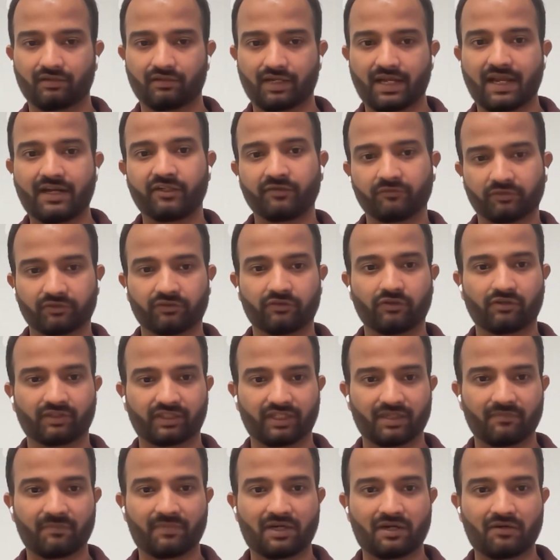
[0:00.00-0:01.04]
Andy was talking
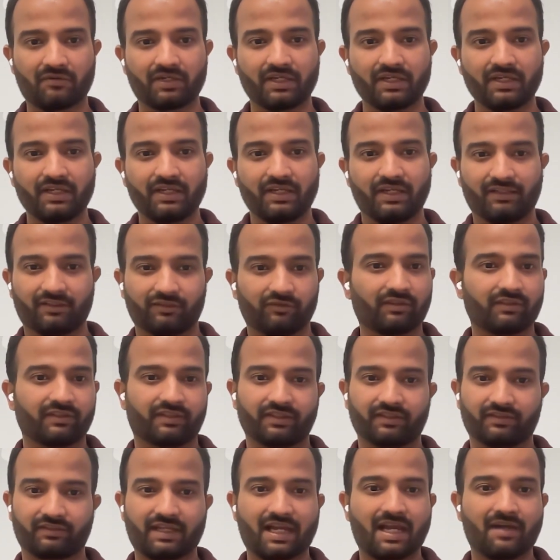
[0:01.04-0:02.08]
about, it's not
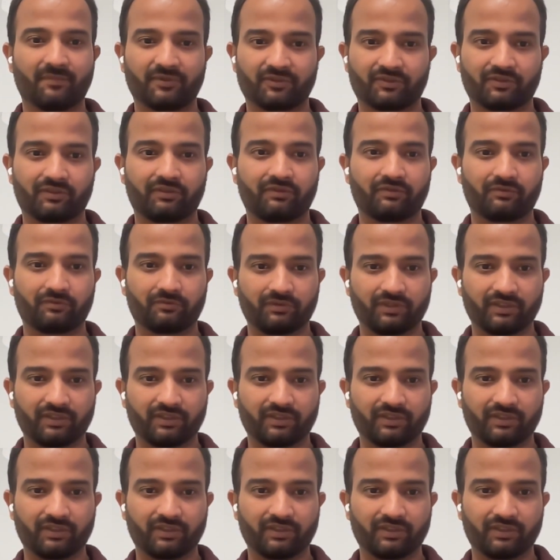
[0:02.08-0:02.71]
just Amazon who